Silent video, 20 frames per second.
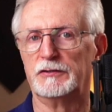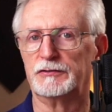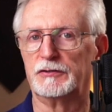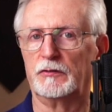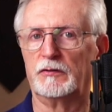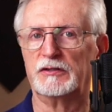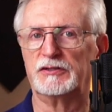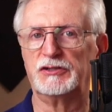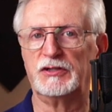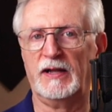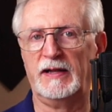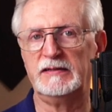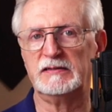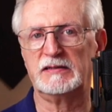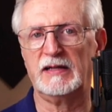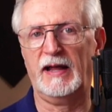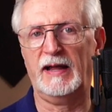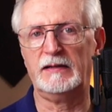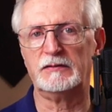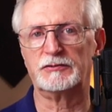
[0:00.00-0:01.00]
So to
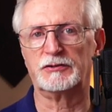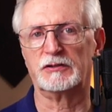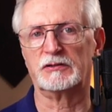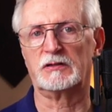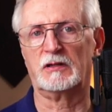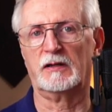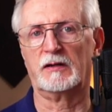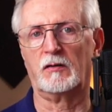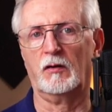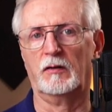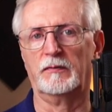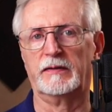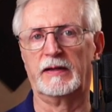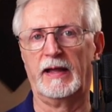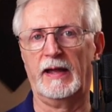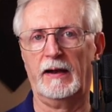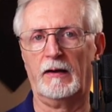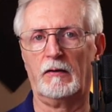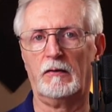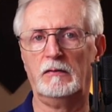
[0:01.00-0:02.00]
change that, just click on
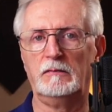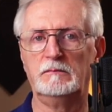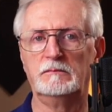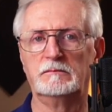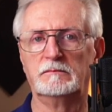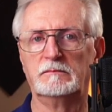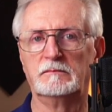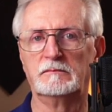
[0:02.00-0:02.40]
the arrow,